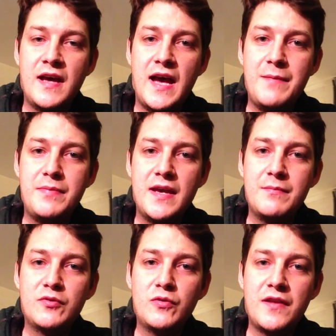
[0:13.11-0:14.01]

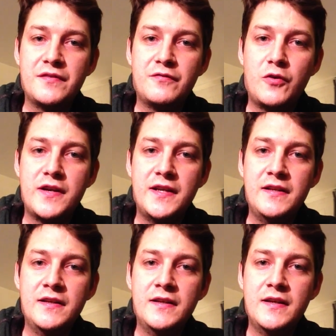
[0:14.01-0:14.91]
IPM 2014,
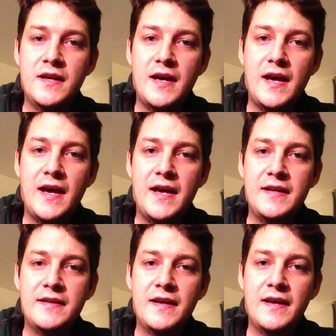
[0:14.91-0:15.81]

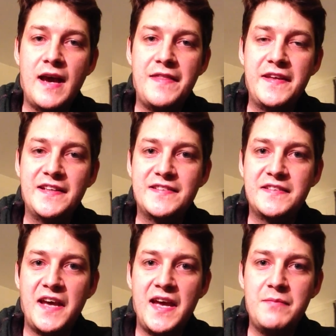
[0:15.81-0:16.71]
and I think it's
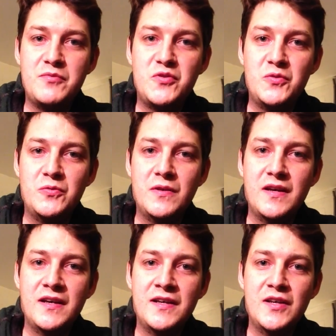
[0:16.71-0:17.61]
time
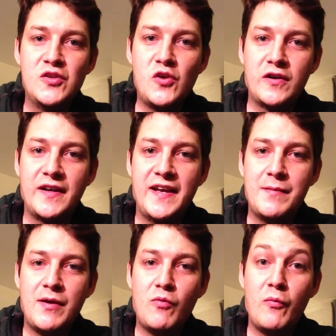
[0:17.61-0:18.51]
to talk again
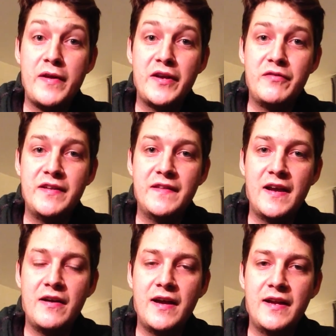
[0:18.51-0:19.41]
about what we agreed
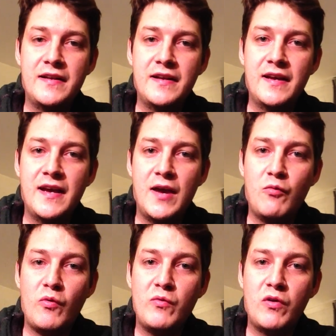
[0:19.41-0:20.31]
there and
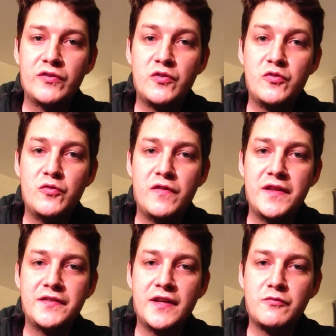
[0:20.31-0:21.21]
what we want to do for
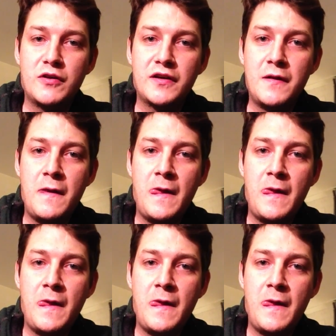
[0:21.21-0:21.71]
this network.